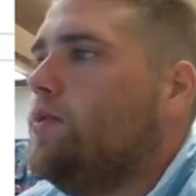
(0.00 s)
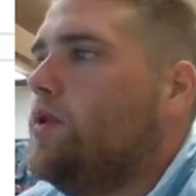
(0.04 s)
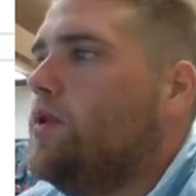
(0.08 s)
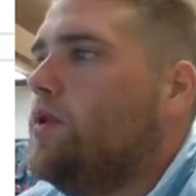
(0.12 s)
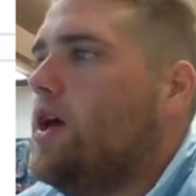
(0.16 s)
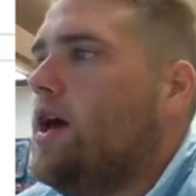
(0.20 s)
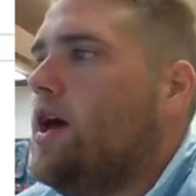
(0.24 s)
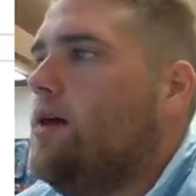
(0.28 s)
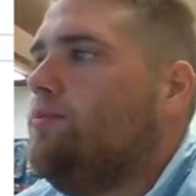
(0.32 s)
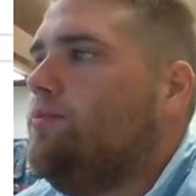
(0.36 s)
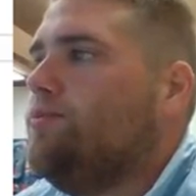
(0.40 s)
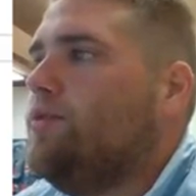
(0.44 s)

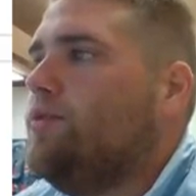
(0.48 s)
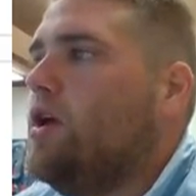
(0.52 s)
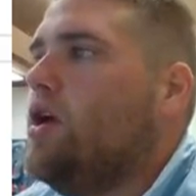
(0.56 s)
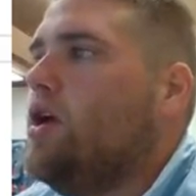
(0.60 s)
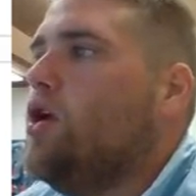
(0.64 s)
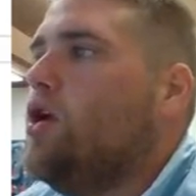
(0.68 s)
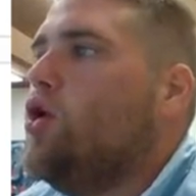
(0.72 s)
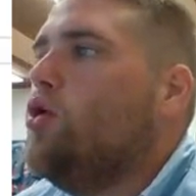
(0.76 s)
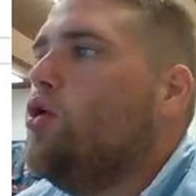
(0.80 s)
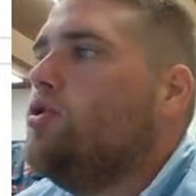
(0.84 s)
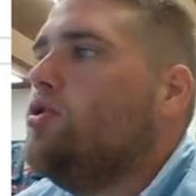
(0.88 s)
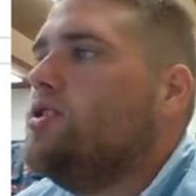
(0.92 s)
Okay,
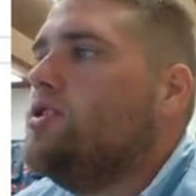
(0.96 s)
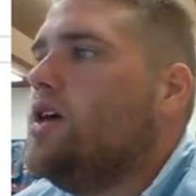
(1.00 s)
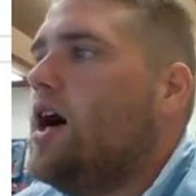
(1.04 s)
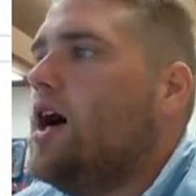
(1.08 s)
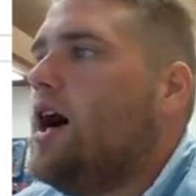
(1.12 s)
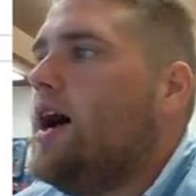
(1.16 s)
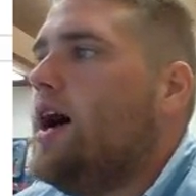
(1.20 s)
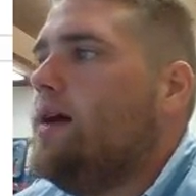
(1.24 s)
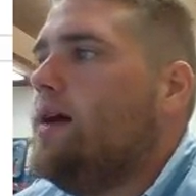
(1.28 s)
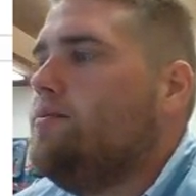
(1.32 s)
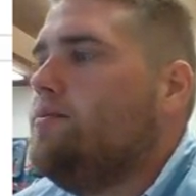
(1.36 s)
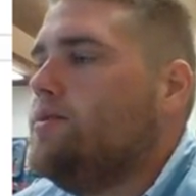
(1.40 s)

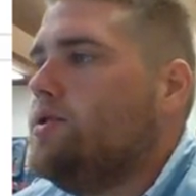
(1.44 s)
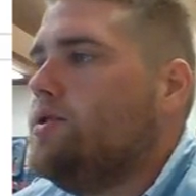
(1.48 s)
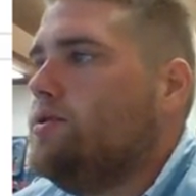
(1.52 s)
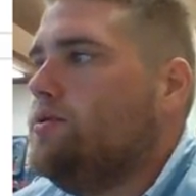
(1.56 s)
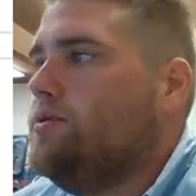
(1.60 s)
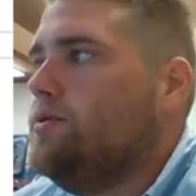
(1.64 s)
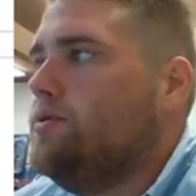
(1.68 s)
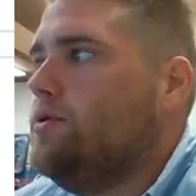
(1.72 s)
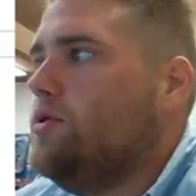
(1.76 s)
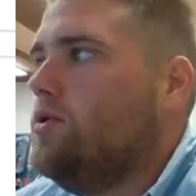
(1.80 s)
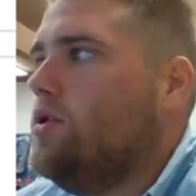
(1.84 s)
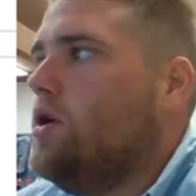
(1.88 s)
times,
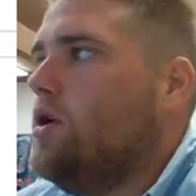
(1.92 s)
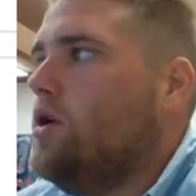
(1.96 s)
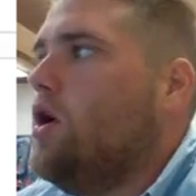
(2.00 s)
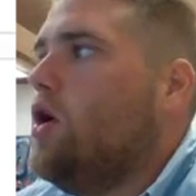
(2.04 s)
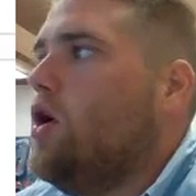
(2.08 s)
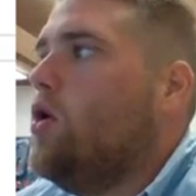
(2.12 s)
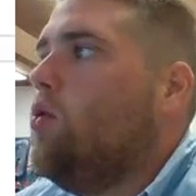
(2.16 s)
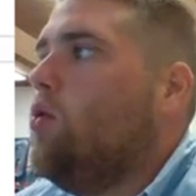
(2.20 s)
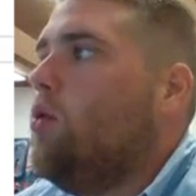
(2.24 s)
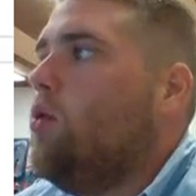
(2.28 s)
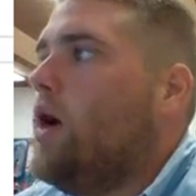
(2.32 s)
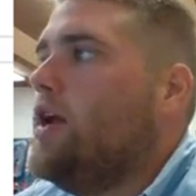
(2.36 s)

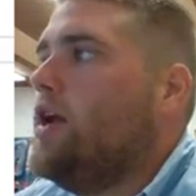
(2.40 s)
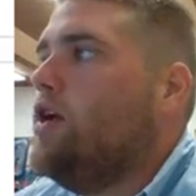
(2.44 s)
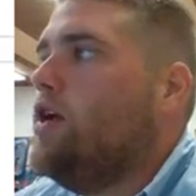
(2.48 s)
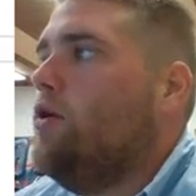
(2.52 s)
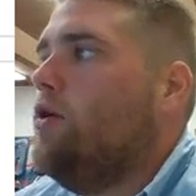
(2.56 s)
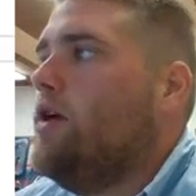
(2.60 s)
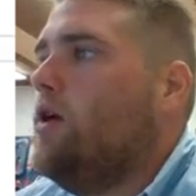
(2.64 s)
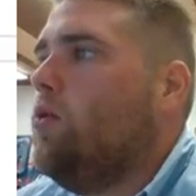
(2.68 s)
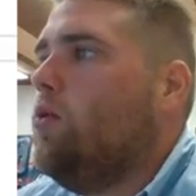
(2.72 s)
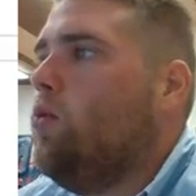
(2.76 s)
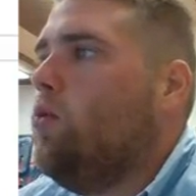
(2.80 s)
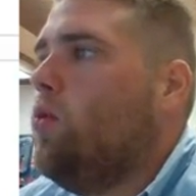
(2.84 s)
well, I know
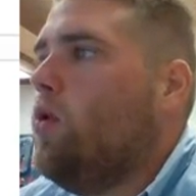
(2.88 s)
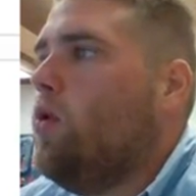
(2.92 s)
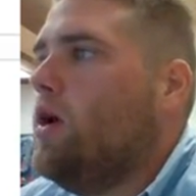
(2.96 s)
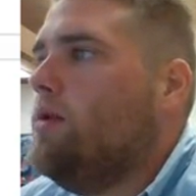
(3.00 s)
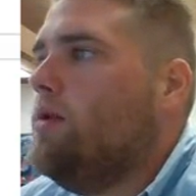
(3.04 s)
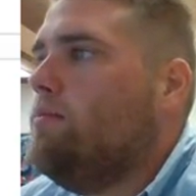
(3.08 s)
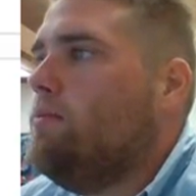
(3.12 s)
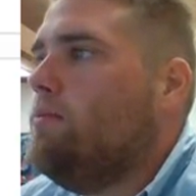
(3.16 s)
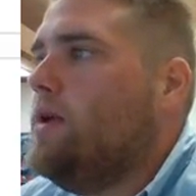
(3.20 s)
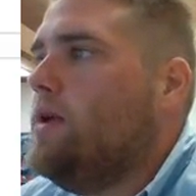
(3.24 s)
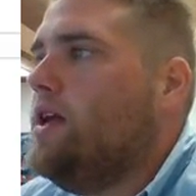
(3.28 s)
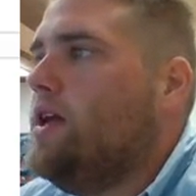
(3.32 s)
that
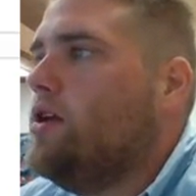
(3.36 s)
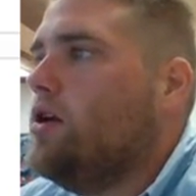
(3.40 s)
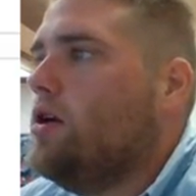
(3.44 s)
1